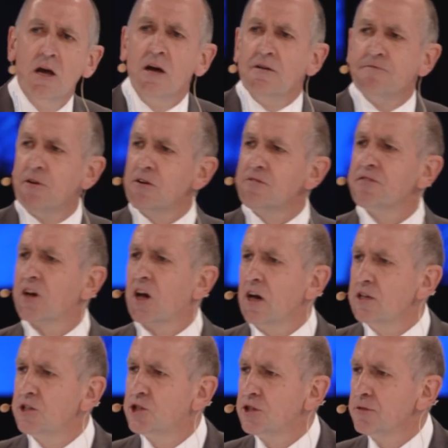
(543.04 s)

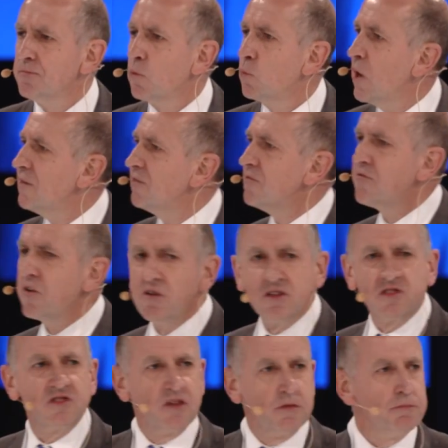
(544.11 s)
Verification. We have a very
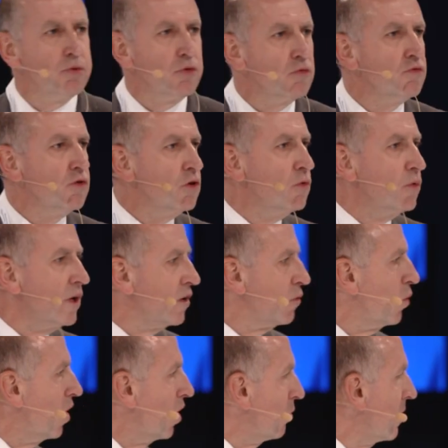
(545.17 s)
simple rule in
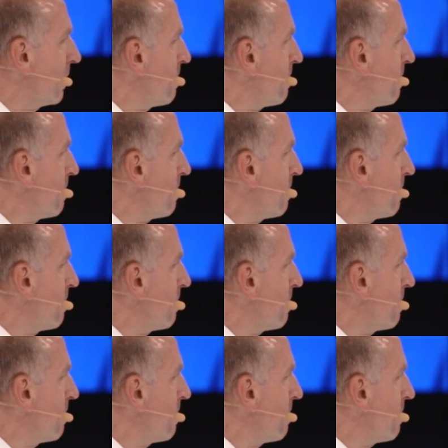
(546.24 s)
Huawei.